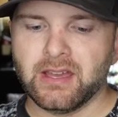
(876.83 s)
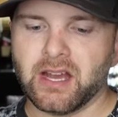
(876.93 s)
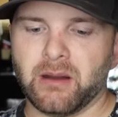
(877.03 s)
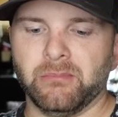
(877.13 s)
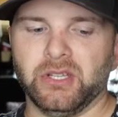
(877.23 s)

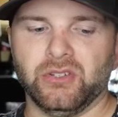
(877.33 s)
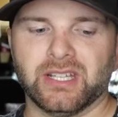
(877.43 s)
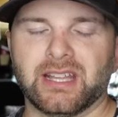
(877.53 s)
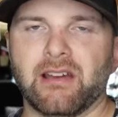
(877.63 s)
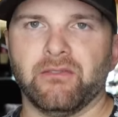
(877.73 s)
but you
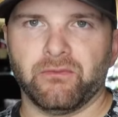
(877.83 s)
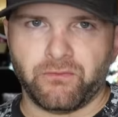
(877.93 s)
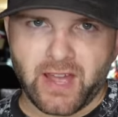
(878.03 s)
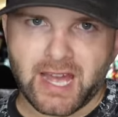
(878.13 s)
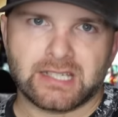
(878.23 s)
get that
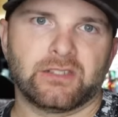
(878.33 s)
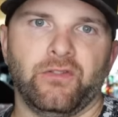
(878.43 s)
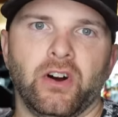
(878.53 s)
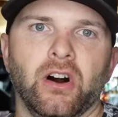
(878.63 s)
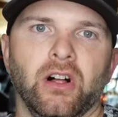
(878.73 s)
fast
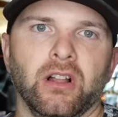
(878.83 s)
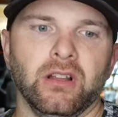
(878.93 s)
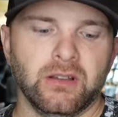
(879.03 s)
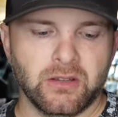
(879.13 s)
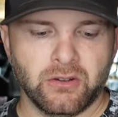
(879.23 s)

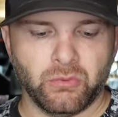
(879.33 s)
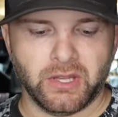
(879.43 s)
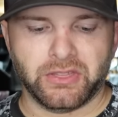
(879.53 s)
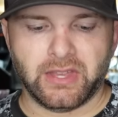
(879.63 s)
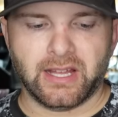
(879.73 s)
fall
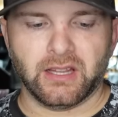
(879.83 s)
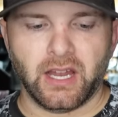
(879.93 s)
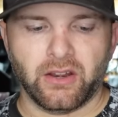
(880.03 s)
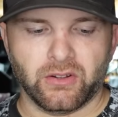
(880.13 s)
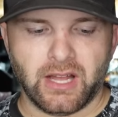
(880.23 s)
with that
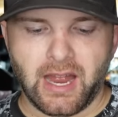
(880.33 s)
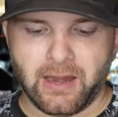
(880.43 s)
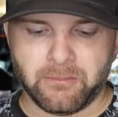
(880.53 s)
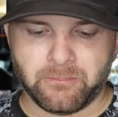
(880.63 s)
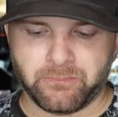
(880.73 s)
lighter
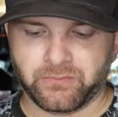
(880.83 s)
line.